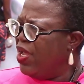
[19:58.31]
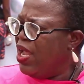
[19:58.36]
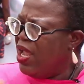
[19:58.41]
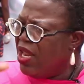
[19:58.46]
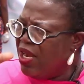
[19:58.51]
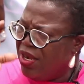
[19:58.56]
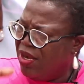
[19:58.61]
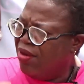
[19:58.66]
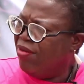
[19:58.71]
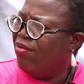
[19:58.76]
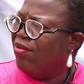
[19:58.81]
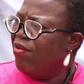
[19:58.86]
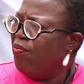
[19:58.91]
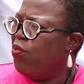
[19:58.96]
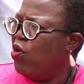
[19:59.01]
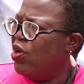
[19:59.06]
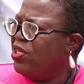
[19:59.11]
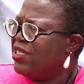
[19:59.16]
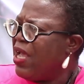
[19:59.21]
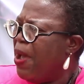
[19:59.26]
in
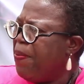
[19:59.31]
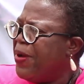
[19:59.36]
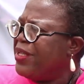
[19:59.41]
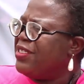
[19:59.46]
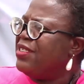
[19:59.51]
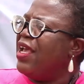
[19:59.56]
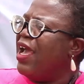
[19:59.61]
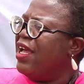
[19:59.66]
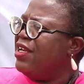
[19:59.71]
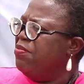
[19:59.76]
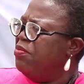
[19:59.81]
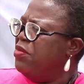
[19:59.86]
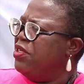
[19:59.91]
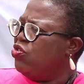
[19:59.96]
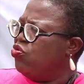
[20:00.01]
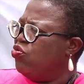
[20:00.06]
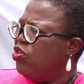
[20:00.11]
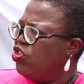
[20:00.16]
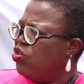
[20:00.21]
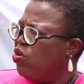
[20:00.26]
political party
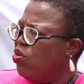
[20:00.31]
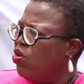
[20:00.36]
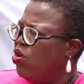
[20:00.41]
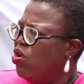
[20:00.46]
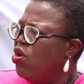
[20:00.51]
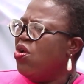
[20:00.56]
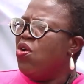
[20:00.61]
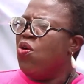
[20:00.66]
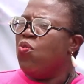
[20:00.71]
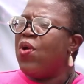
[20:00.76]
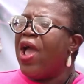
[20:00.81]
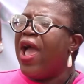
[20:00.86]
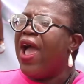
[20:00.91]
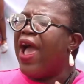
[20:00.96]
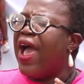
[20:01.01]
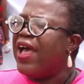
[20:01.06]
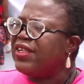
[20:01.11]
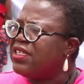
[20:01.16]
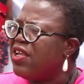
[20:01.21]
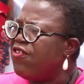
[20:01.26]
administration. We are
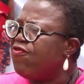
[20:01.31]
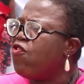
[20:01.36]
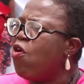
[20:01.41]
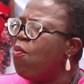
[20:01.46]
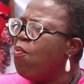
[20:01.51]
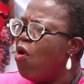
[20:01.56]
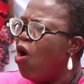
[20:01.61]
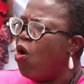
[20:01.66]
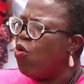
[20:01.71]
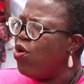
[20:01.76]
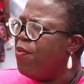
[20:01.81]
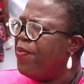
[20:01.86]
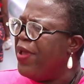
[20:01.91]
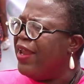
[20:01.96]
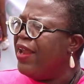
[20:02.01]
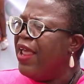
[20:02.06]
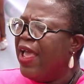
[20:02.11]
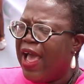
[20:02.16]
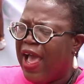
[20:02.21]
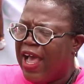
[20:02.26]
asking for more
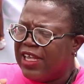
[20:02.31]
women.